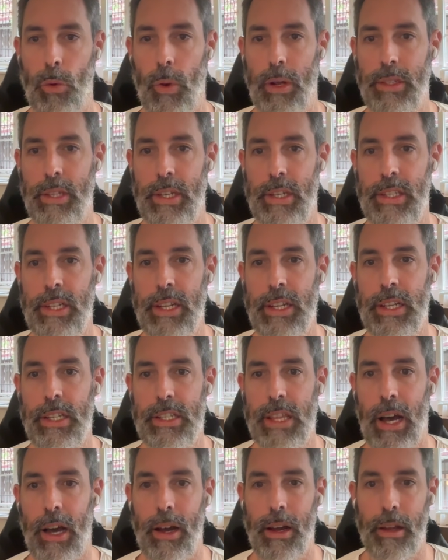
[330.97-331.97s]
So what it did
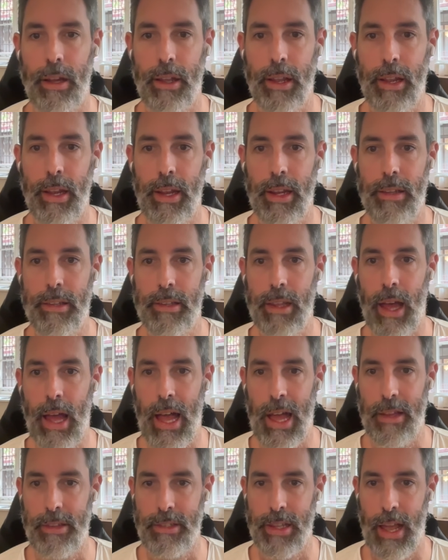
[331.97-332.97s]
is that it
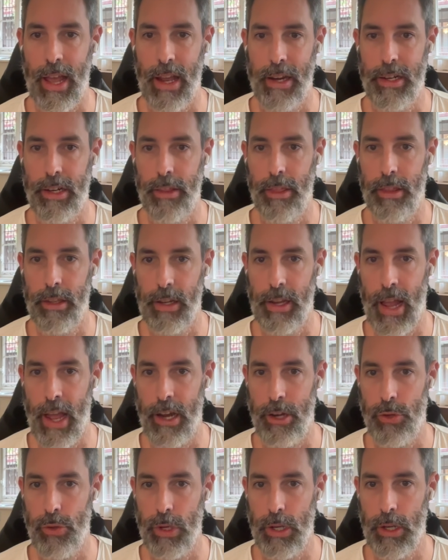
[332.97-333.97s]
has added the
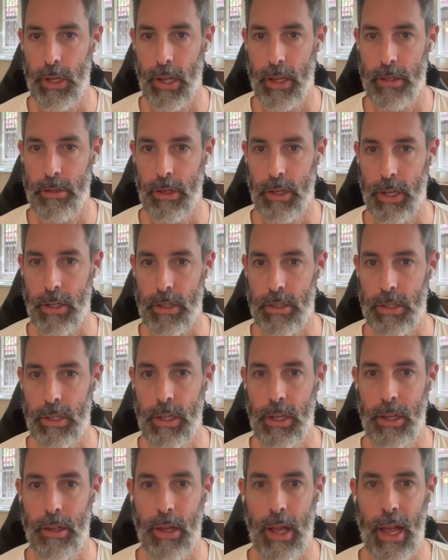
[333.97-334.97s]
entry, as you can
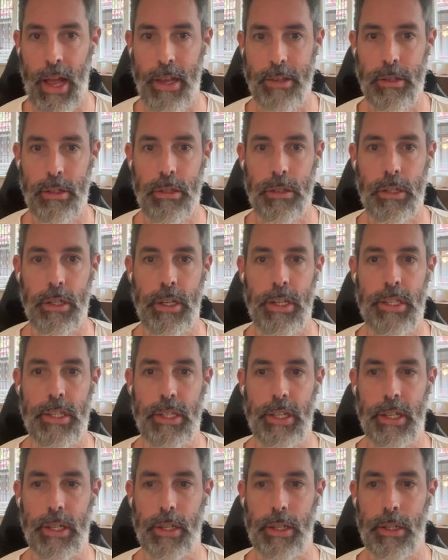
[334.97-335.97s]
see, as an
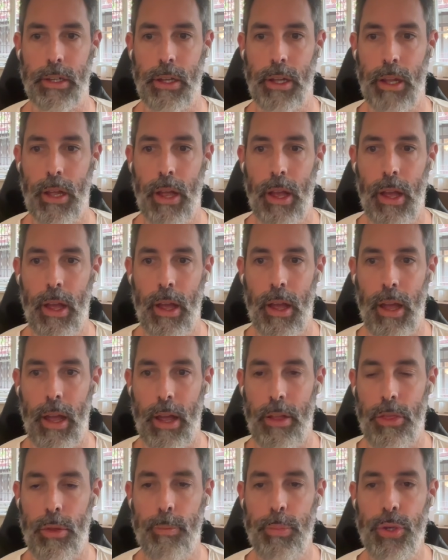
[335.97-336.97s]
idea.
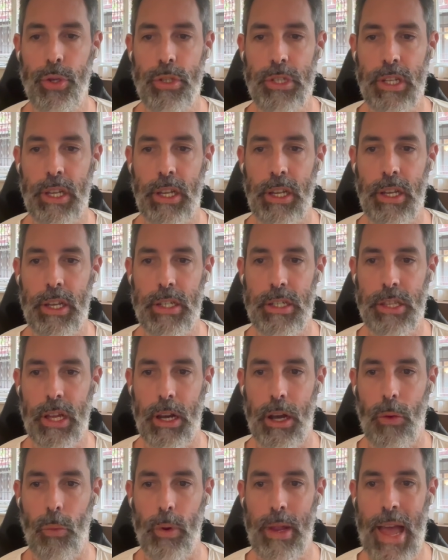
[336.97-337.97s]
And the beauty is
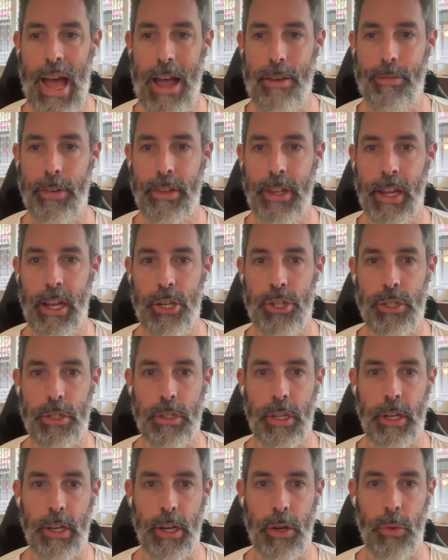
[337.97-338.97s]
that we have an
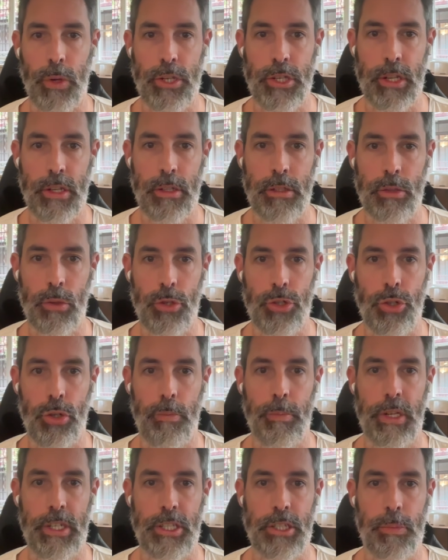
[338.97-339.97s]
agent here, which is
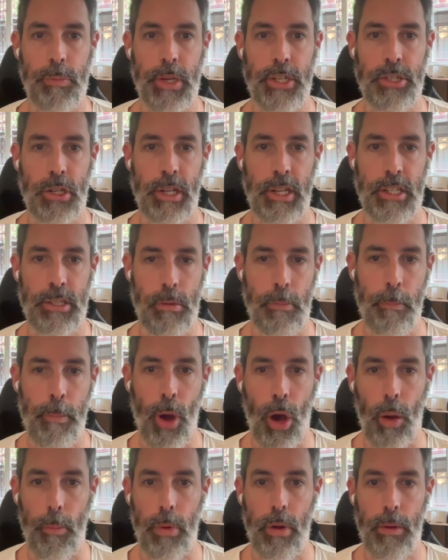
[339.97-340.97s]
social media
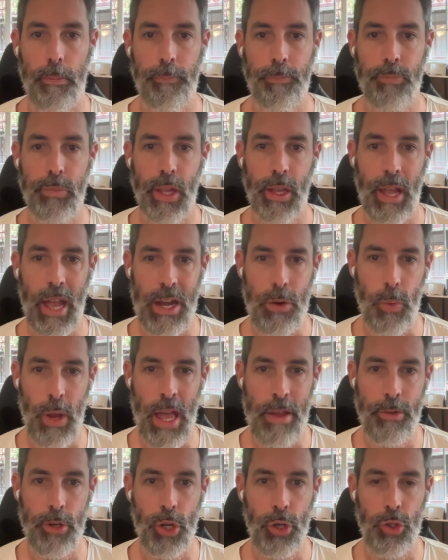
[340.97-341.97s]
specialist Bob, and
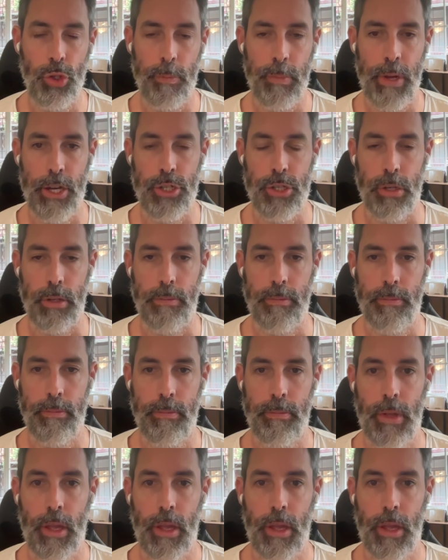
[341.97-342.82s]
we have an automation.